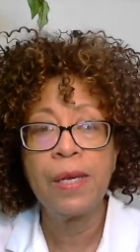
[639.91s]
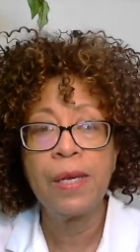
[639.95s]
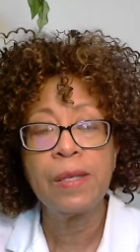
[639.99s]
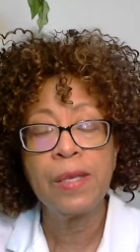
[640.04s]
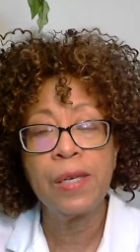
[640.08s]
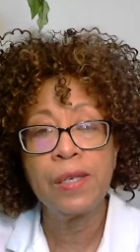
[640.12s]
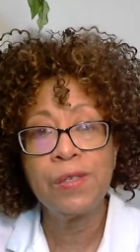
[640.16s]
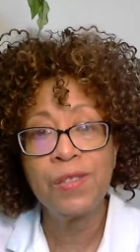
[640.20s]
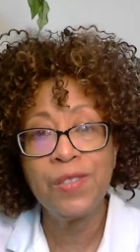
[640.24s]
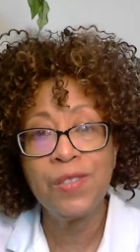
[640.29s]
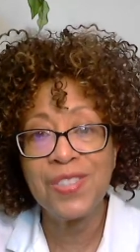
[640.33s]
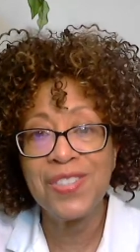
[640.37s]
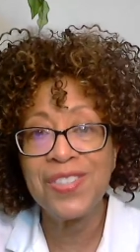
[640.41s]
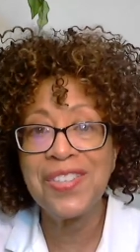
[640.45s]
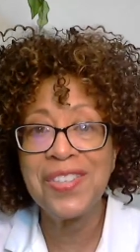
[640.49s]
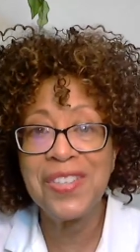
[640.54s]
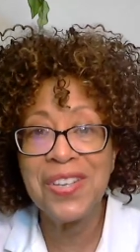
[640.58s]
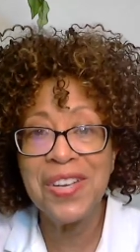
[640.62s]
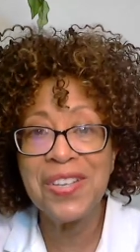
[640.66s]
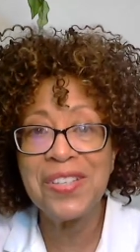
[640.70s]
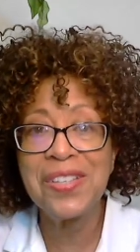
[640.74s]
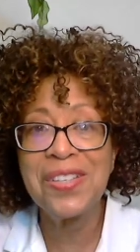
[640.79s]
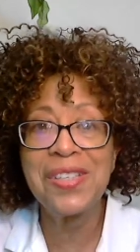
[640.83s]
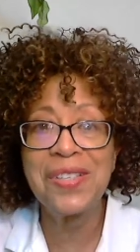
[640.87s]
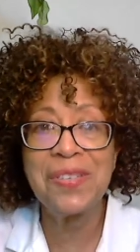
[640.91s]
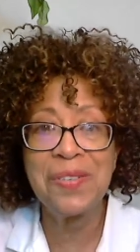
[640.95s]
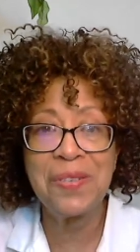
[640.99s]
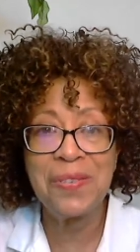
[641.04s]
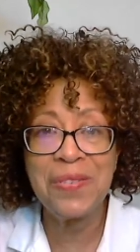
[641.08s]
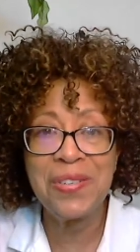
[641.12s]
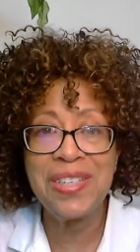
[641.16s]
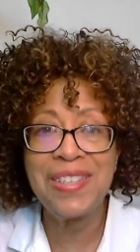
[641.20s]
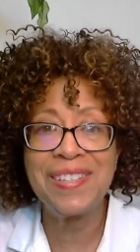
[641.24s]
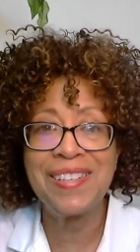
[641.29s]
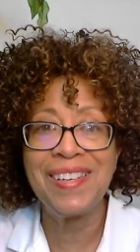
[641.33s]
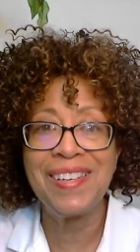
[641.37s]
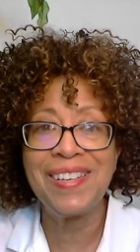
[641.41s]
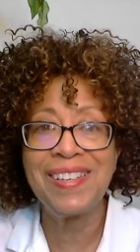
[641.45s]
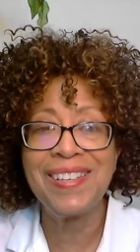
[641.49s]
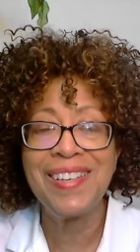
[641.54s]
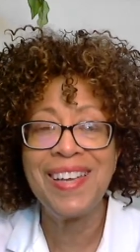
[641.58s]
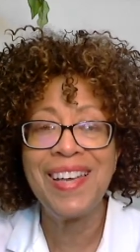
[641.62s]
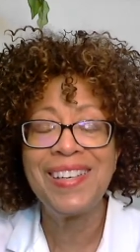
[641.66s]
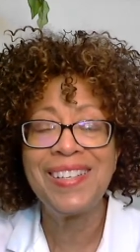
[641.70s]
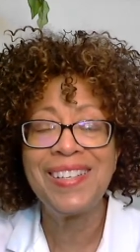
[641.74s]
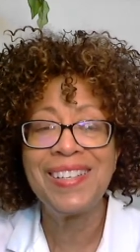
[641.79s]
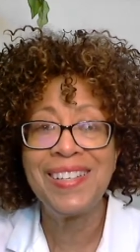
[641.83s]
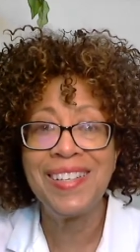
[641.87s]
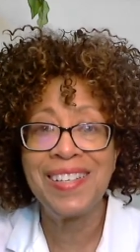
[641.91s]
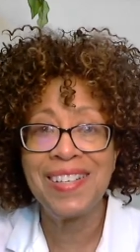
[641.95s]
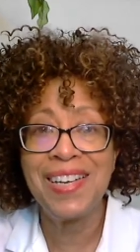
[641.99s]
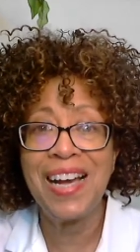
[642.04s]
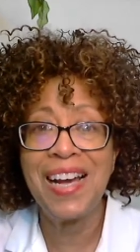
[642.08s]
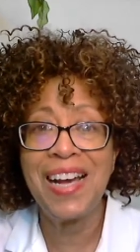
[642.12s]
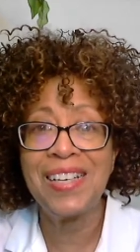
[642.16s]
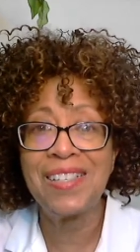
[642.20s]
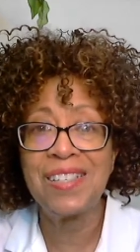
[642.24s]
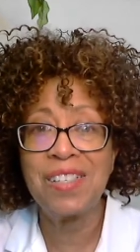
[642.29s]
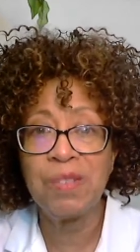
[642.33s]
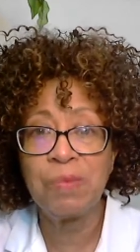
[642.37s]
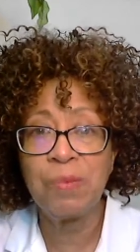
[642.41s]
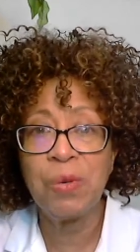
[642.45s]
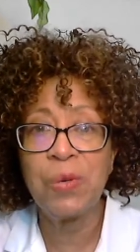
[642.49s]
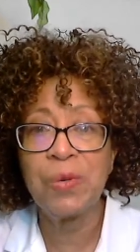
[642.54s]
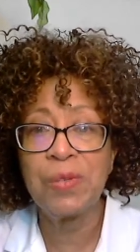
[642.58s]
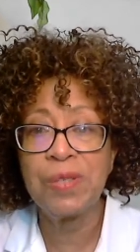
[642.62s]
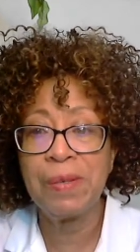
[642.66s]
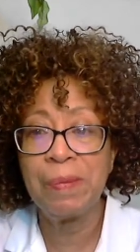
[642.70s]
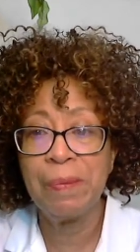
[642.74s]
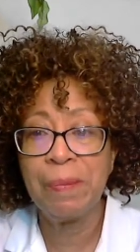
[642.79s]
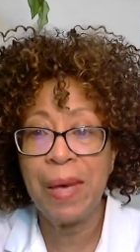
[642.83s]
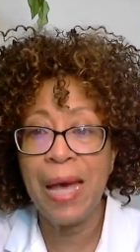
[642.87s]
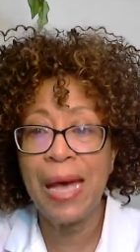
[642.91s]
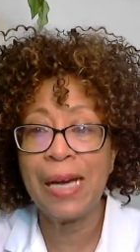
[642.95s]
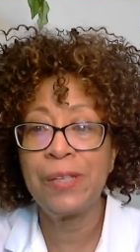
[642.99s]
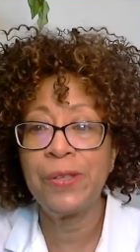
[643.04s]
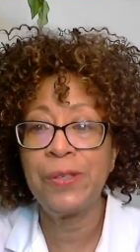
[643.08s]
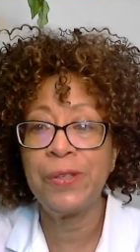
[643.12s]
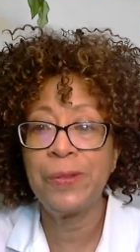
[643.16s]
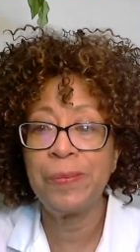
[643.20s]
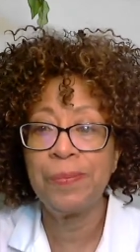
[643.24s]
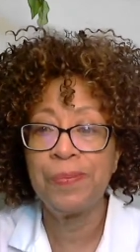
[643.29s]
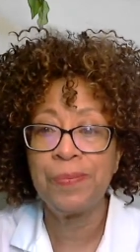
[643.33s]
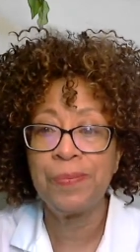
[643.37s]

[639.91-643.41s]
That's just another good reason to not smoke tobacco.